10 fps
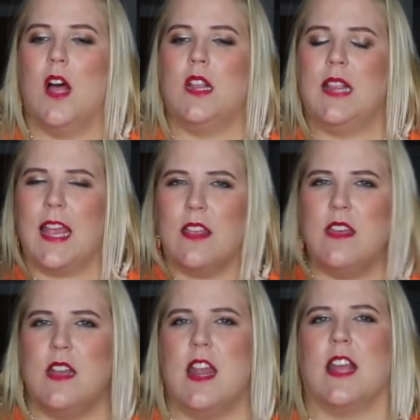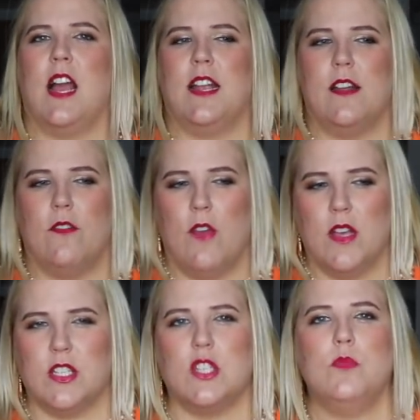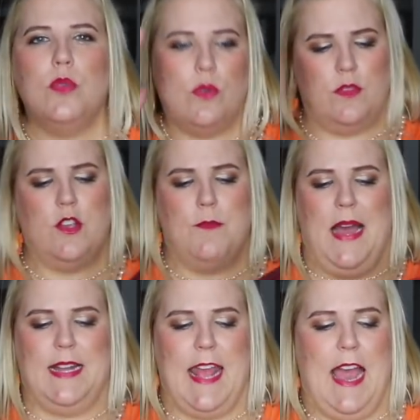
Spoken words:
lengthen and kind of smooth your body